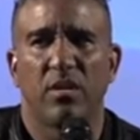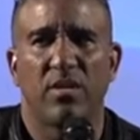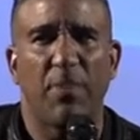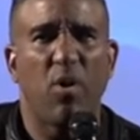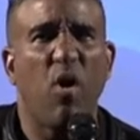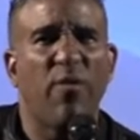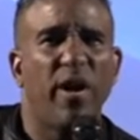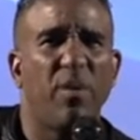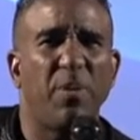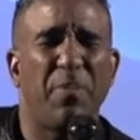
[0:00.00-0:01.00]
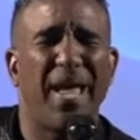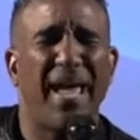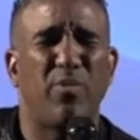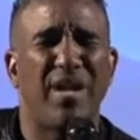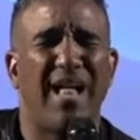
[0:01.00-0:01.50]
Stop covering up the
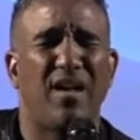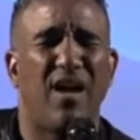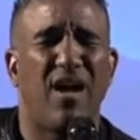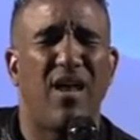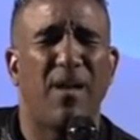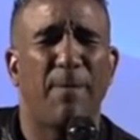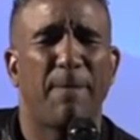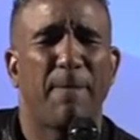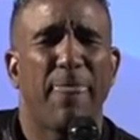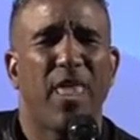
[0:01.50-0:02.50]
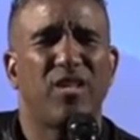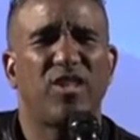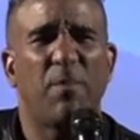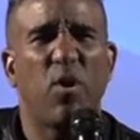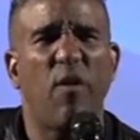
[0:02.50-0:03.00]
pain with alcohol.
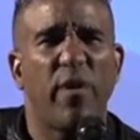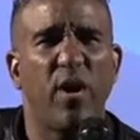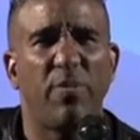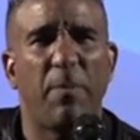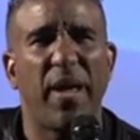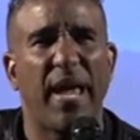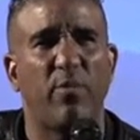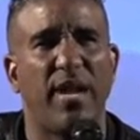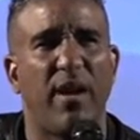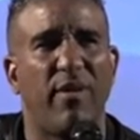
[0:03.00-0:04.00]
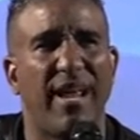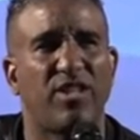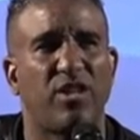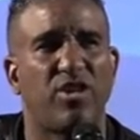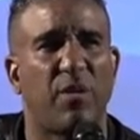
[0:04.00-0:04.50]
Stop covering up the pain with that
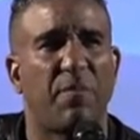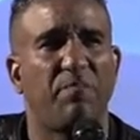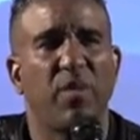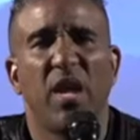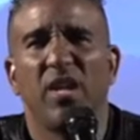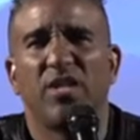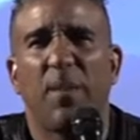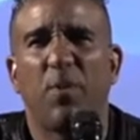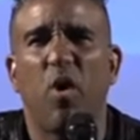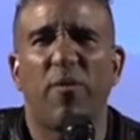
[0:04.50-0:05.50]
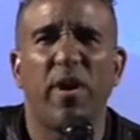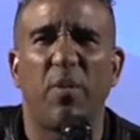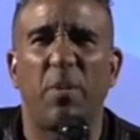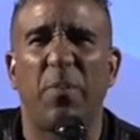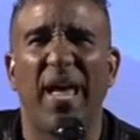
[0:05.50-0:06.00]
relationship. Stop covering
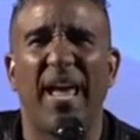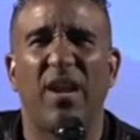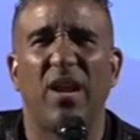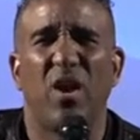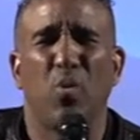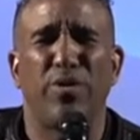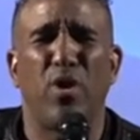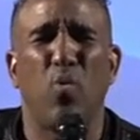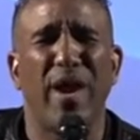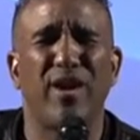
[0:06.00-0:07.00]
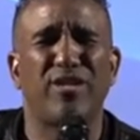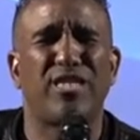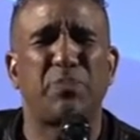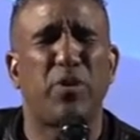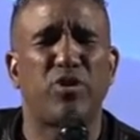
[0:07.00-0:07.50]
up the pain with your weird
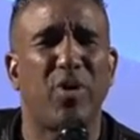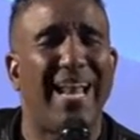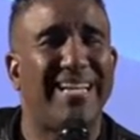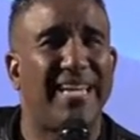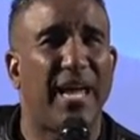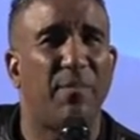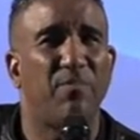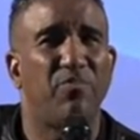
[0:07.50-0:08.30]
spirituality.